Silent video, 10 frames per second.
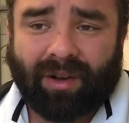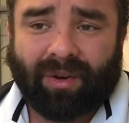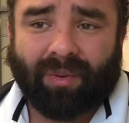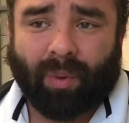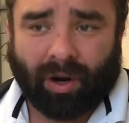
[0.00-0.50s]

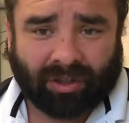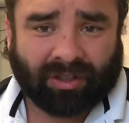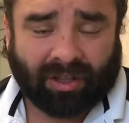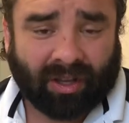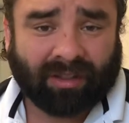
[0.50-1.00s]

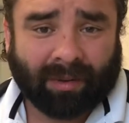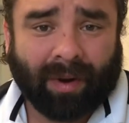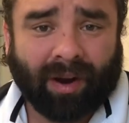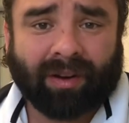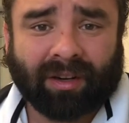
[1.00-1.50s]
Washington thinks
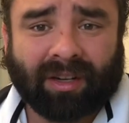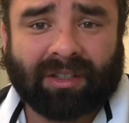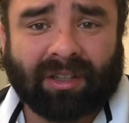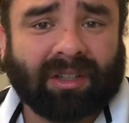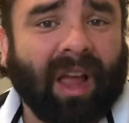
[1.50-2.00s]
America needs
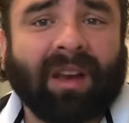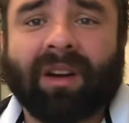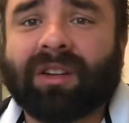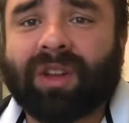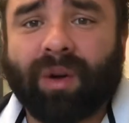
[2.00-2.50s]
to just
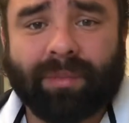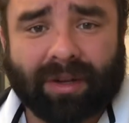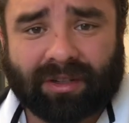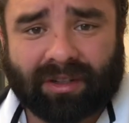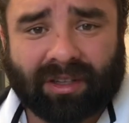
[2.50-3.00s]
handle its own
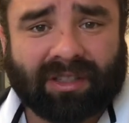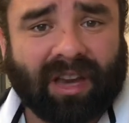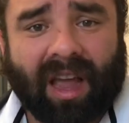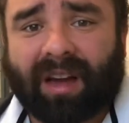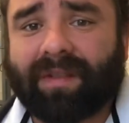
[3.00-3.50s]
business and
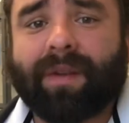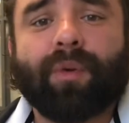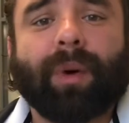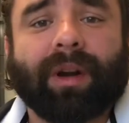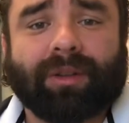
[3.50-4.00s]
stay out of
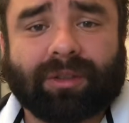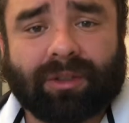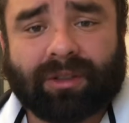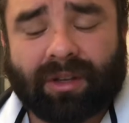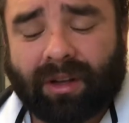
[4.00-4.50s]
everyone else's.